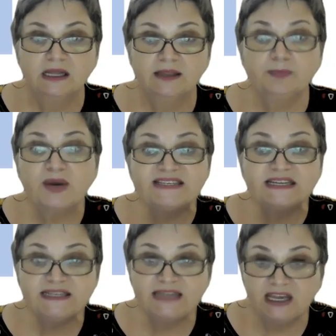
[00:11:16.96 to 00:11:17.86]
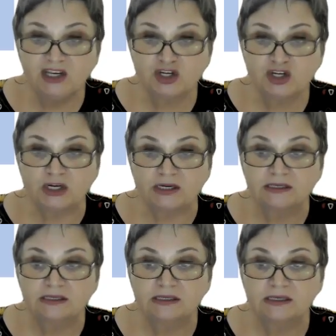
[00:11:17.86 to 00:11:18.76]
The presentation,
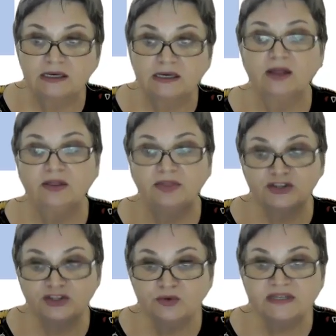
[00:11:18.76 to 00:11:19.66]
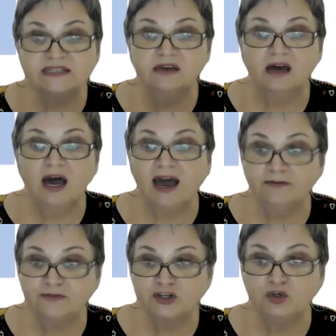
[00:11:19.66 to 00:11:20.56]
the students
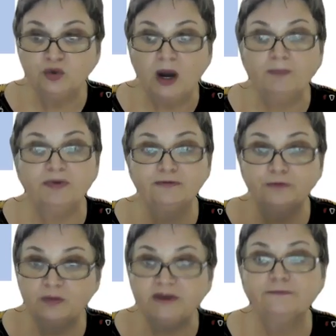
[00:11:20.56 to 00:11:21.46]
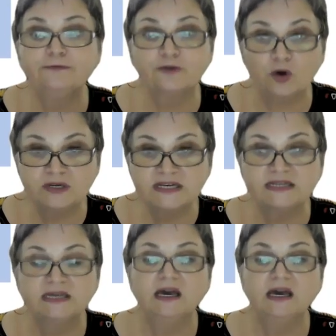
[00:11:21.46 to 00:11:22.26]
have to perform in front